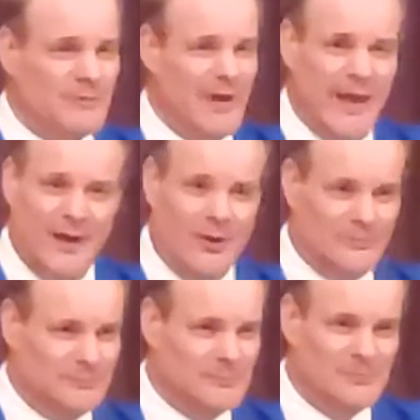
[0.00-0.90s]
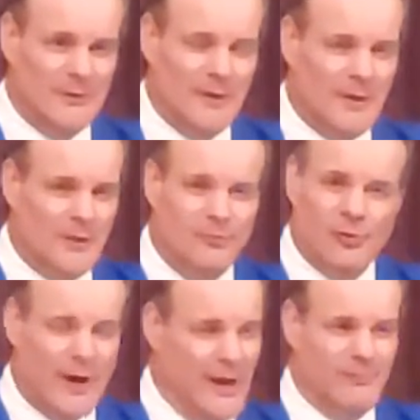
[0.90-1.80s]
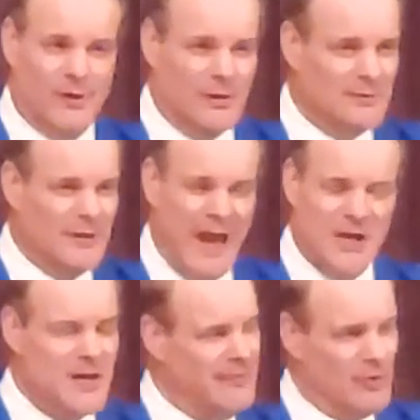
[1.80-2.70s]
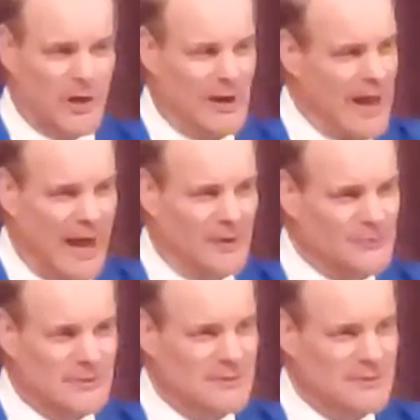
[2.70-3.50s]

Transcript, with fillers: of hell forever and never get out.